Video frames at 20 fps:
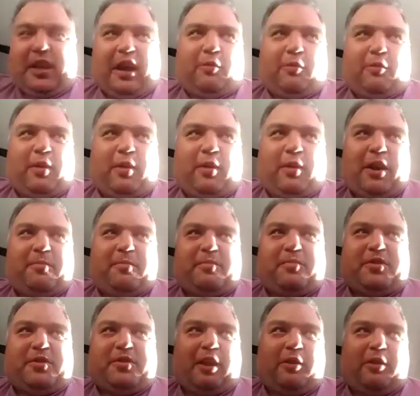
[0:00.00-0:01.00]
I've
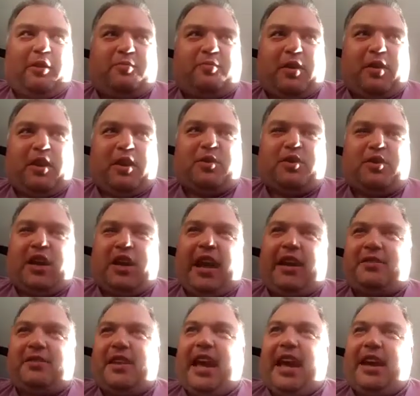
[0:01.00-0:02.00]

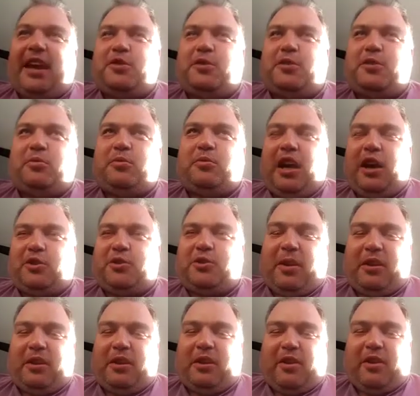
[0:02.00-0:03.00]
shared the actual last
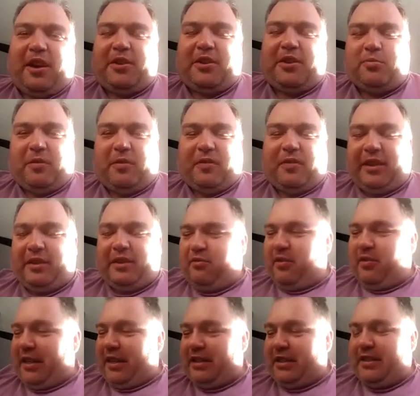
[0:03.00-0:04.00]
bit of the race with the
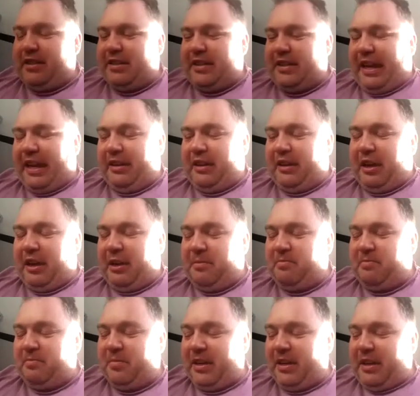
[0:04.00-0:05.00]
races and that.
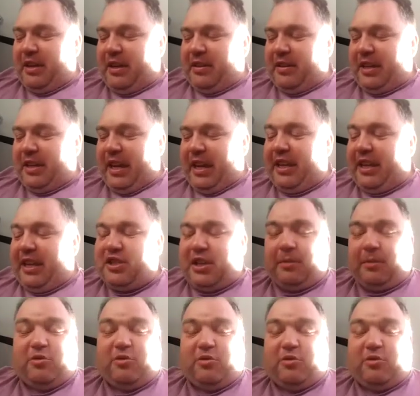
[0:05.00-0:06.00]
He
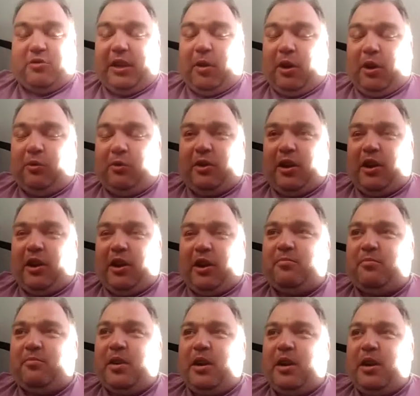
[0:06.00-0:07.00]
jumped really well.
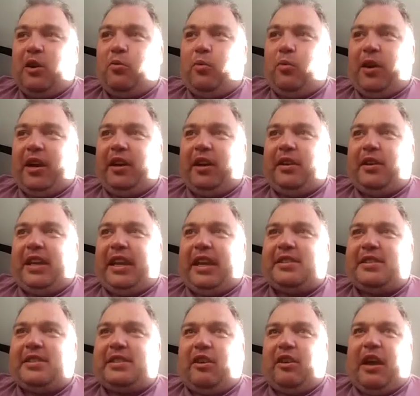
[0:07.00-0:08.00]
Where
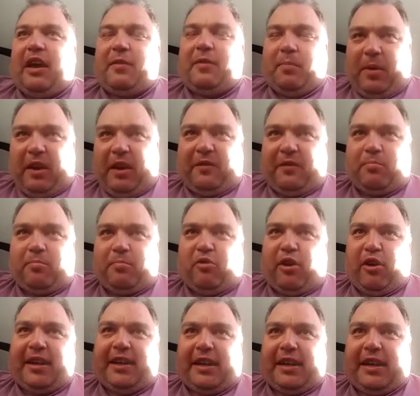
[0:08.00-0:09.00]
he's going to have a bit of a
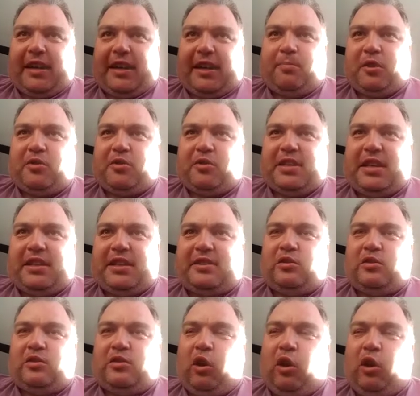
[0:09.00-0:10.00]
break now because
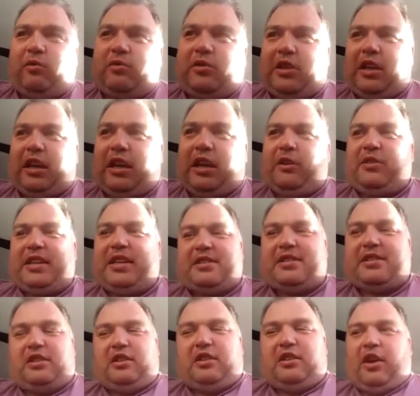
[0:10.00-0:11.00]
he's not, he
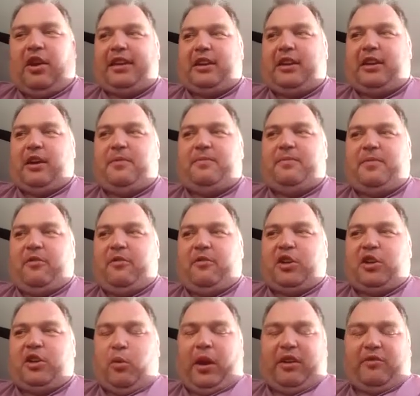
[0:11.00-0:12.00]
doesn't like very
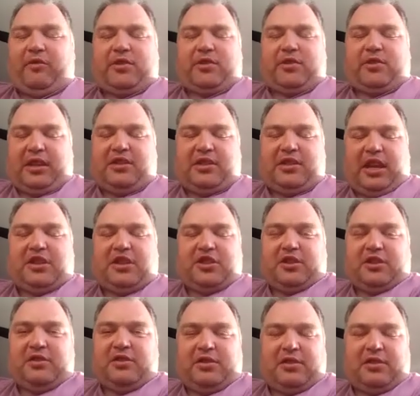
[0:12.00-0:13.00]
quick
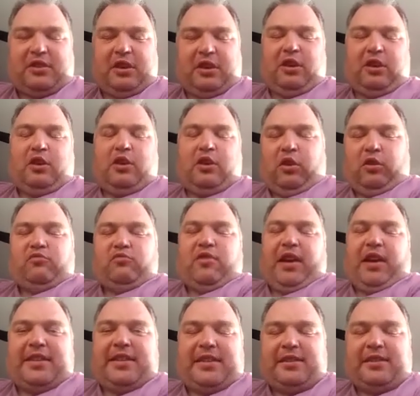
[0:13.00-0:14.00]
sessions on
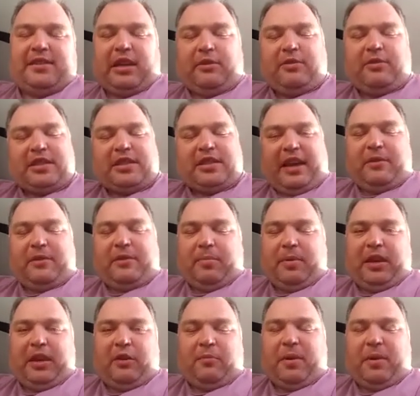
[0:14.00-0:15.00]
races, so he's going to have a
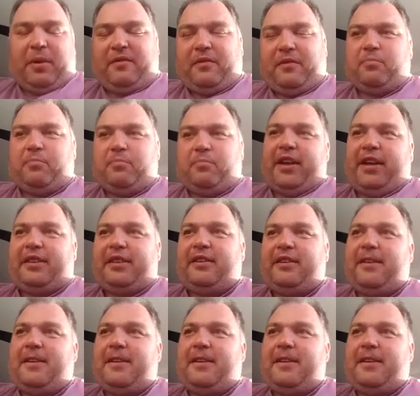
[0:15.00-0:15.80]
little bit of a break.